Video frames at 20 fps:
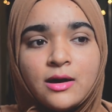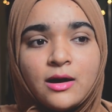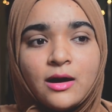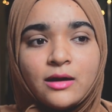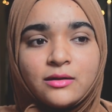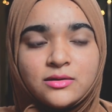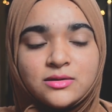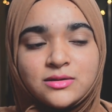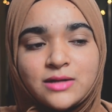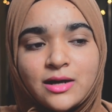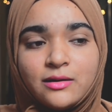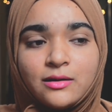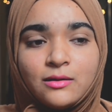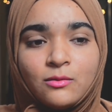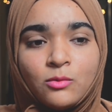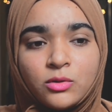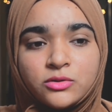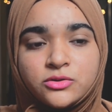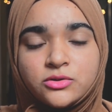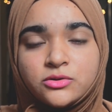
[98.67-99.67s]
understanding
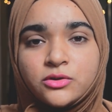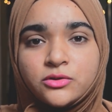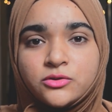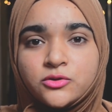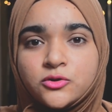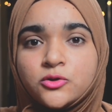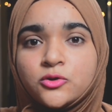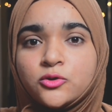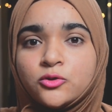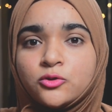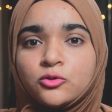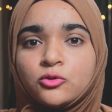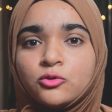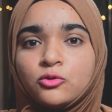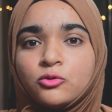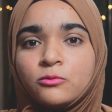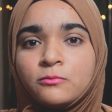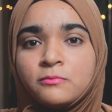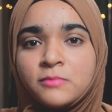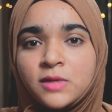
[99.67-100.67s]
what's the
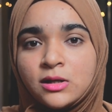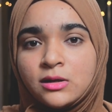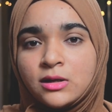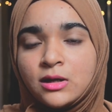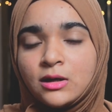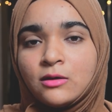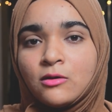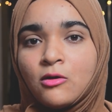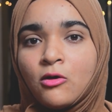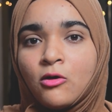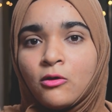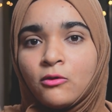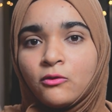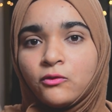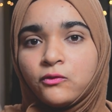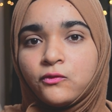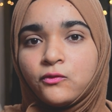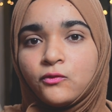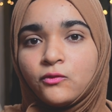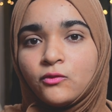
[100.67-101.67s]
true meaning of
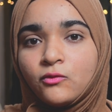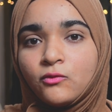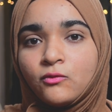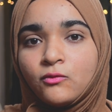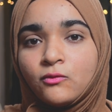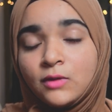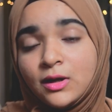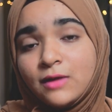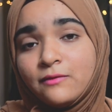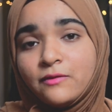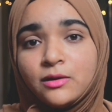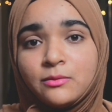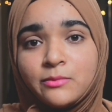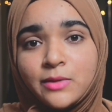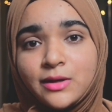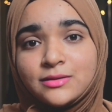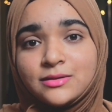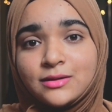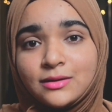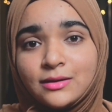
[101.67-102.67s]
living,
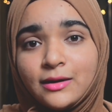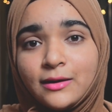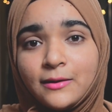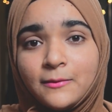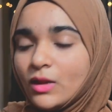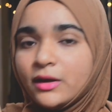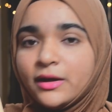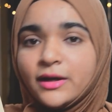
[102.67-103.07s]
basically.